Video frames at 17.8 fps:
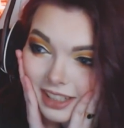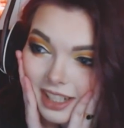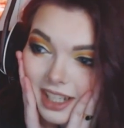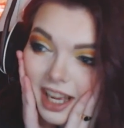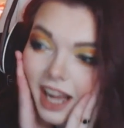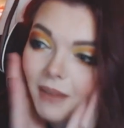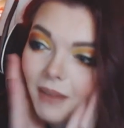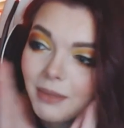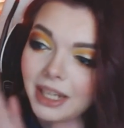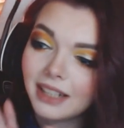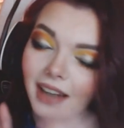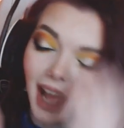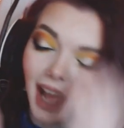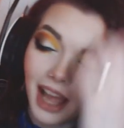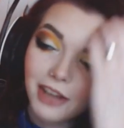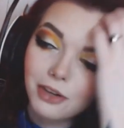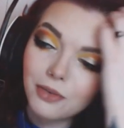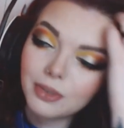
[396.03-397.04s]
I mean, I
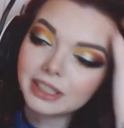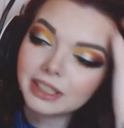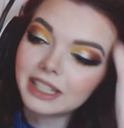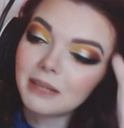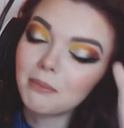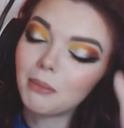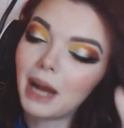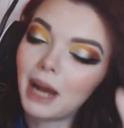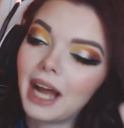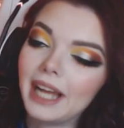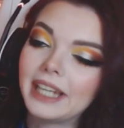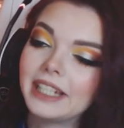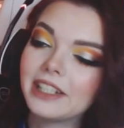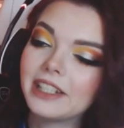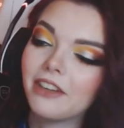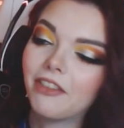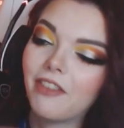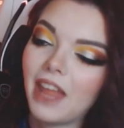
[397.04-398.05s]
don't really mind
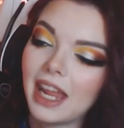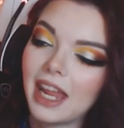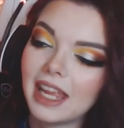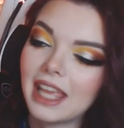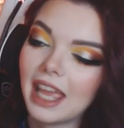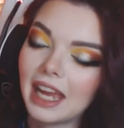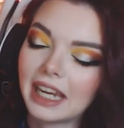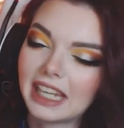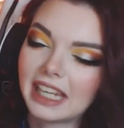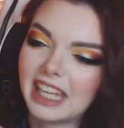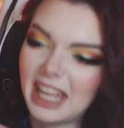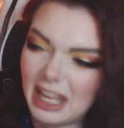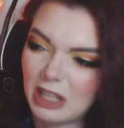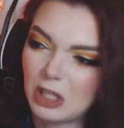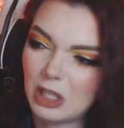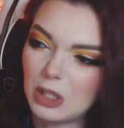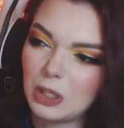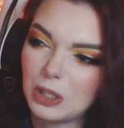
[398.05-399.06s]
if they get
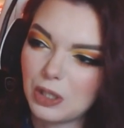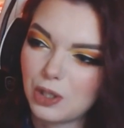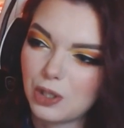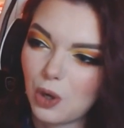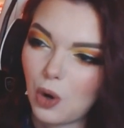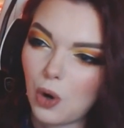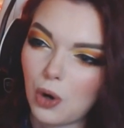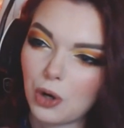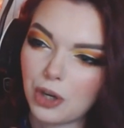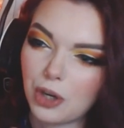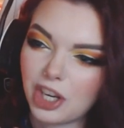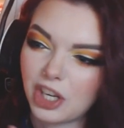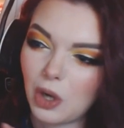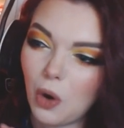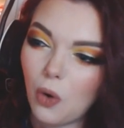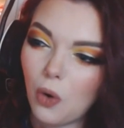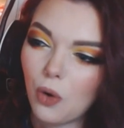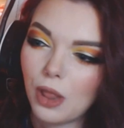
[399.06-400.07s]
killed or, you
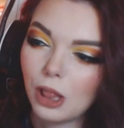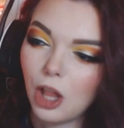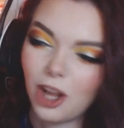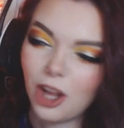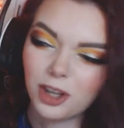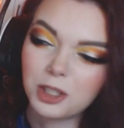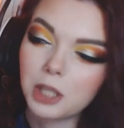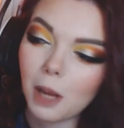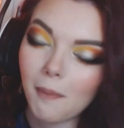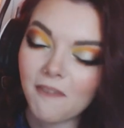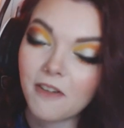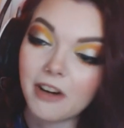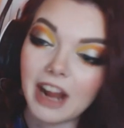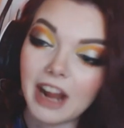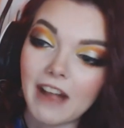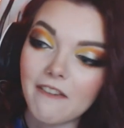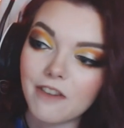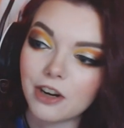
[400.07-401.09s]
know, locked up
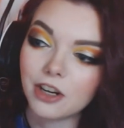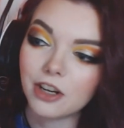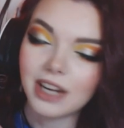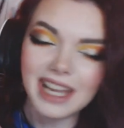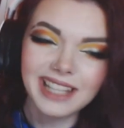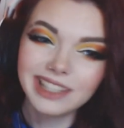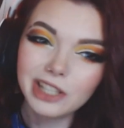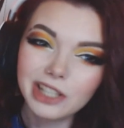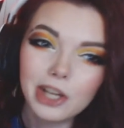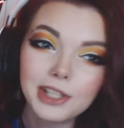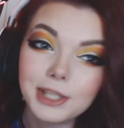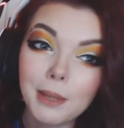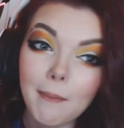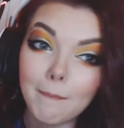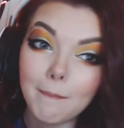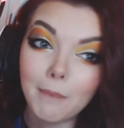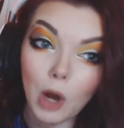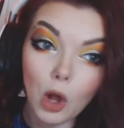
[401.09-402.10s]
forever. It
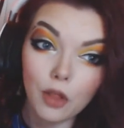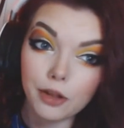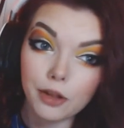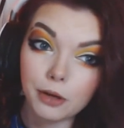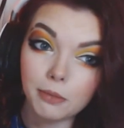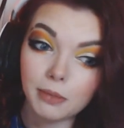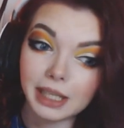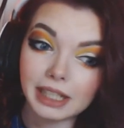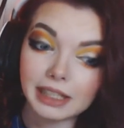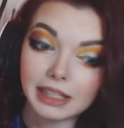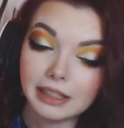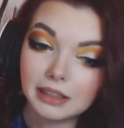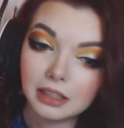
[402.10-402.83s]
doesn't bother me.